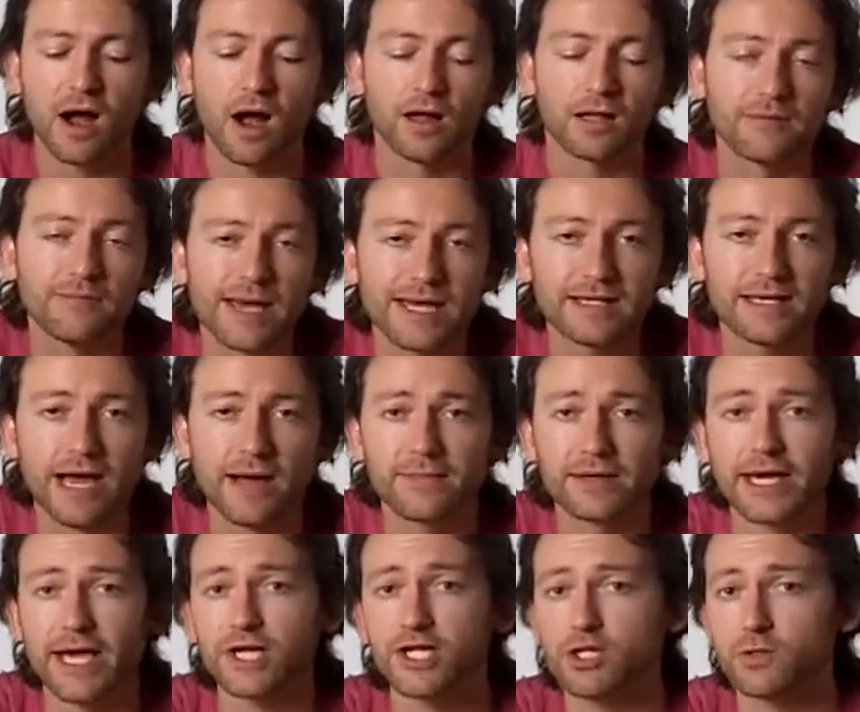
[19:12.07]
I'll amend the
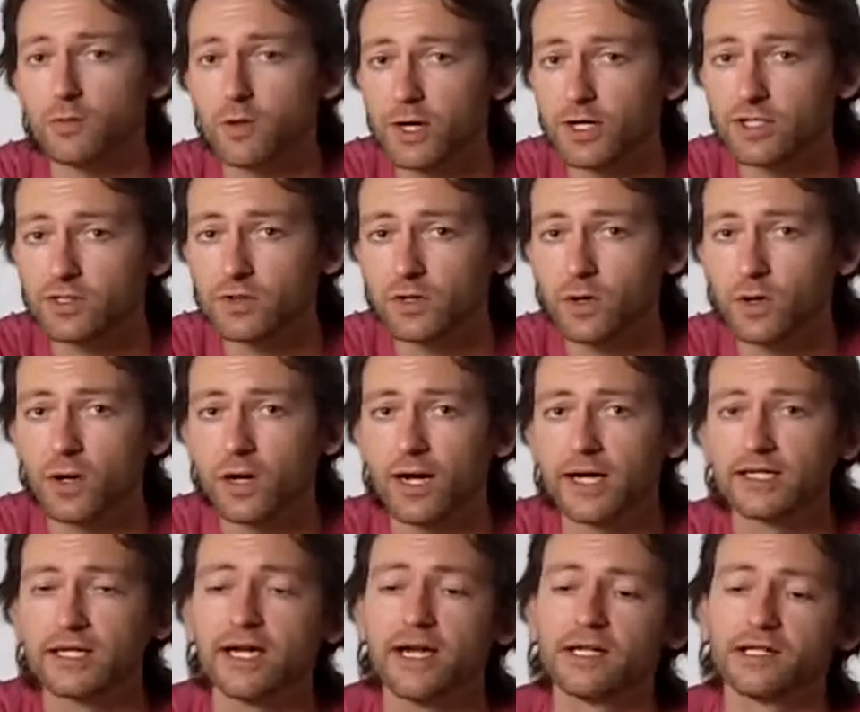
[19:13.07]
application where it's
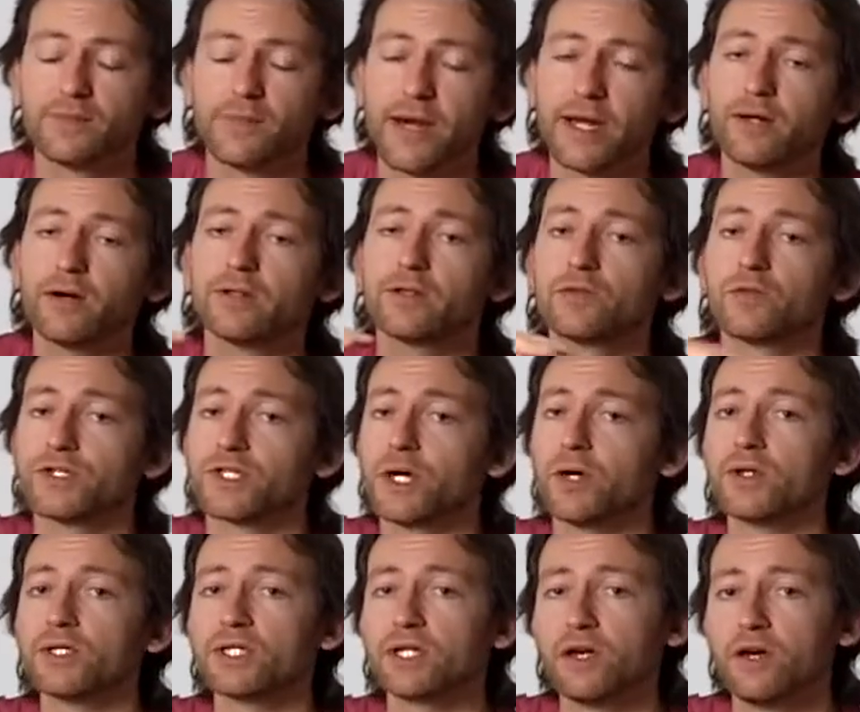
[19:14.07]
required, dependent on the
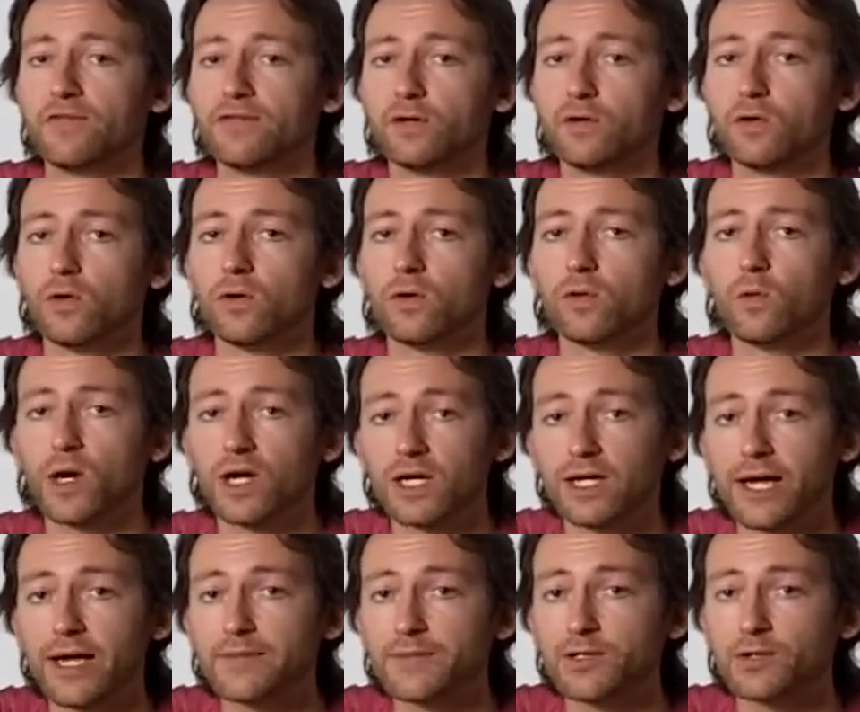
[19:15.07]
results of
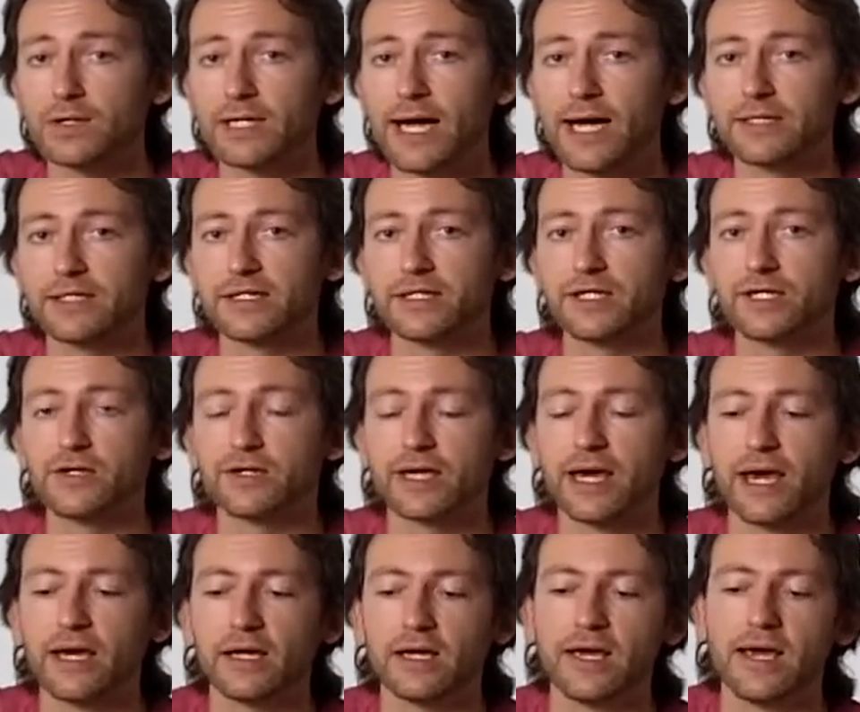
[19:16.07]
what claims are allowed in the
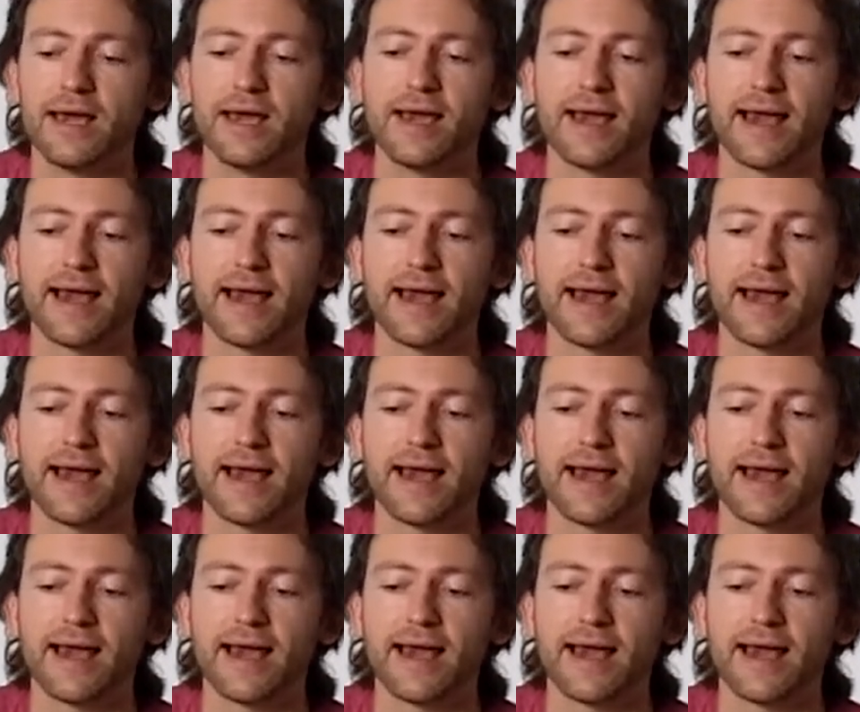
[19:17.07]
UK,